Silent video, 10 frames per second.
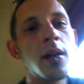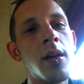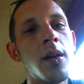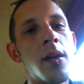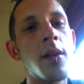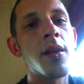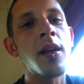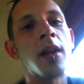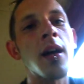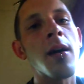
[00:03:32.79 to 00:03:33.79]
the uh,
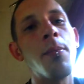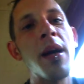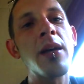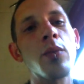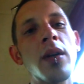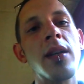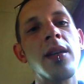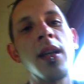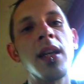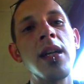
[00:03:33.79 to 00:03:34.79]
bandwidth that each
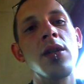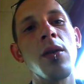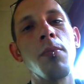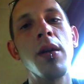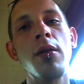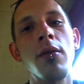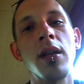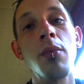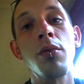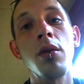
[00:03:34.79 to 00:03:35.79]
computer is able to
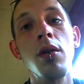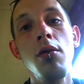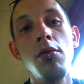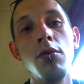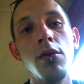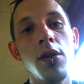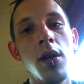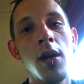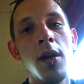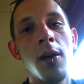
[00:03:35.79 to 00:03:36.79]
use.
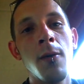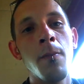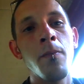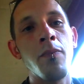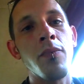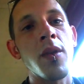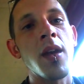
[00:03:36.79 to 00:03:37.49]
And